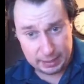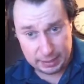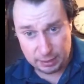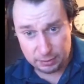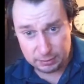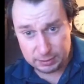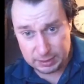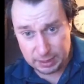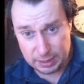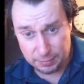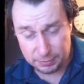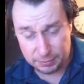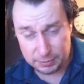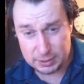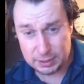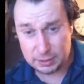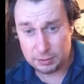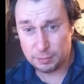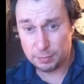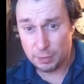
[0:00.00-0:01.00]
out samples
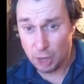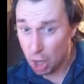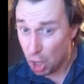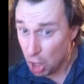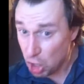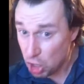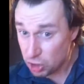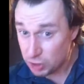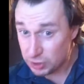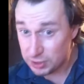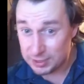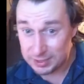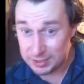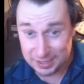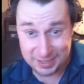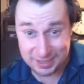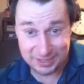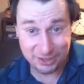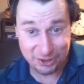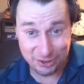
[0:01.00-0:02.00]
at the bars,
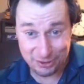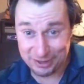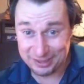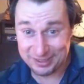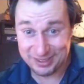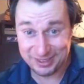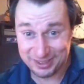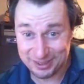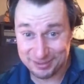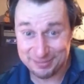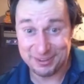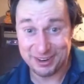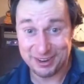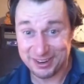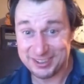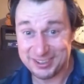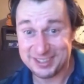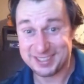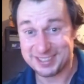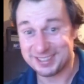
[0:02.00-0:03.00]
I'd go out to the
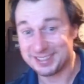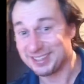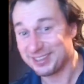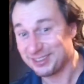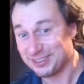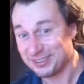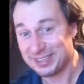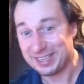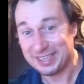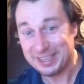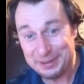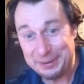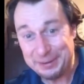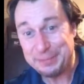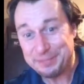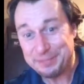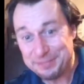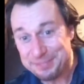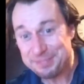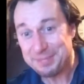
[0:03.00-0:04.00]
bars and literally
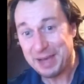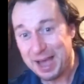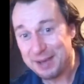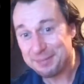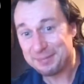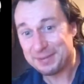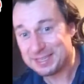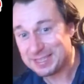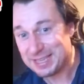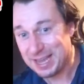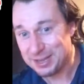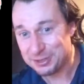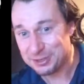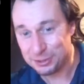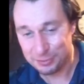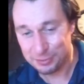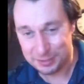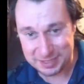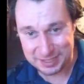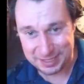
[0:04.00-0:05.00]
pack my satchel
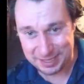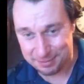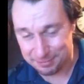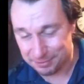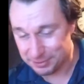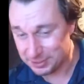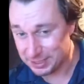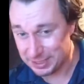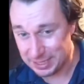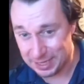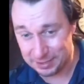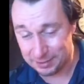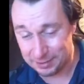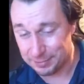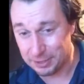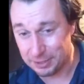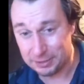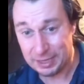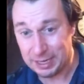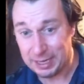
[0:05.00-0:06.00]
with samples and hand them
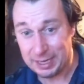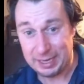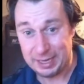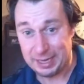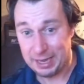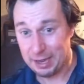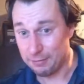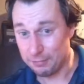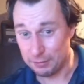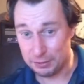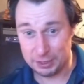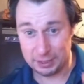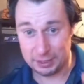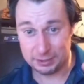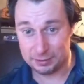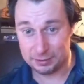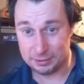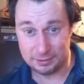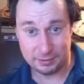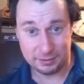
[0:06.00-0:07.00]
out. Everything,
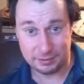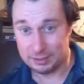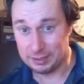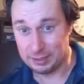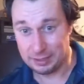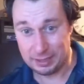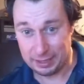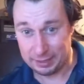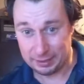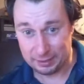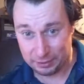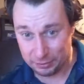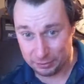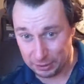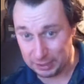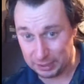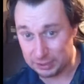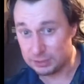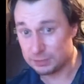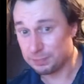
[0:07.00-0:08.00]
like,
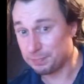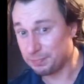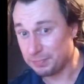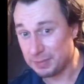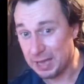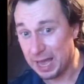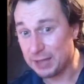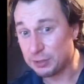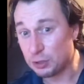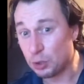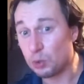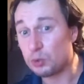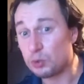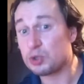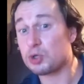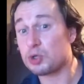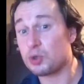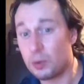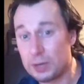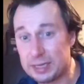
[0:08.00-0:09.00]
things had no
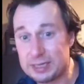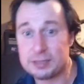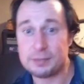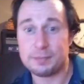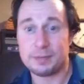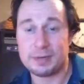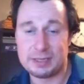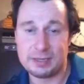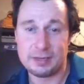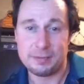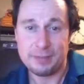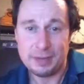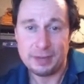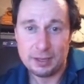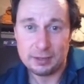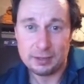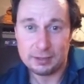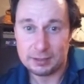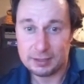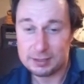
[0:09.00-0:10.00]
choice but to build,
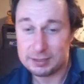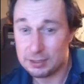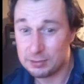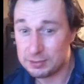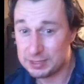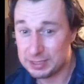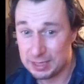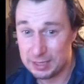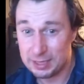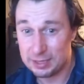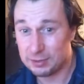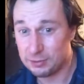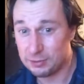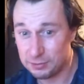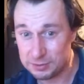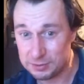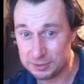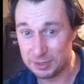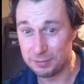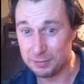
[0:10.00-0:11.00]
because I was hitting
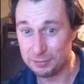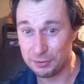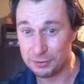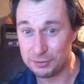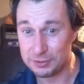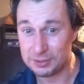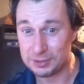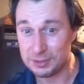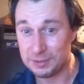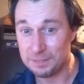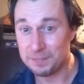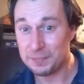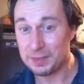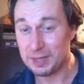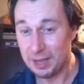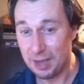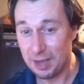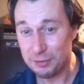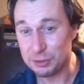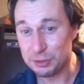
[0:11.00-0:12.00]
those numbers.
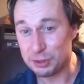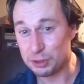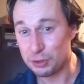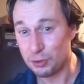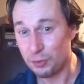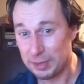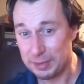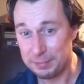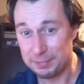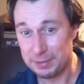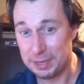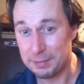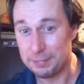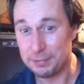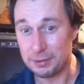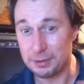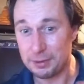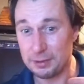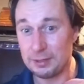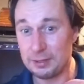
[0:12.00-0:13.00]
I was showing
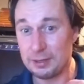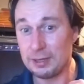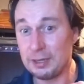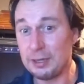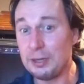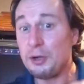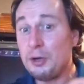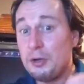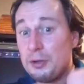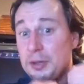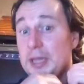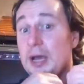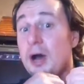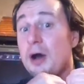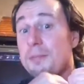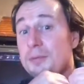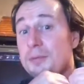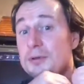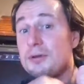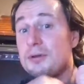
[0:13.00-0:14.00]
people the
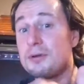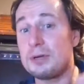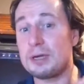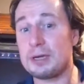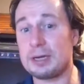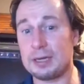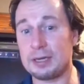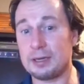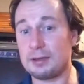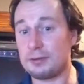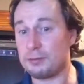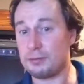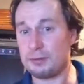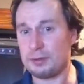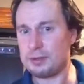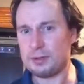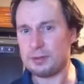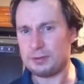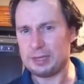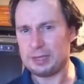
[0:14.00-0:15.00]
opportunity.
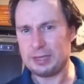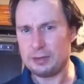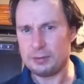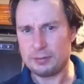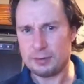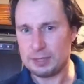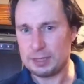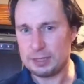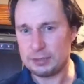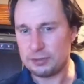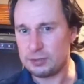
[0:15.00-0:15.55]
Literally,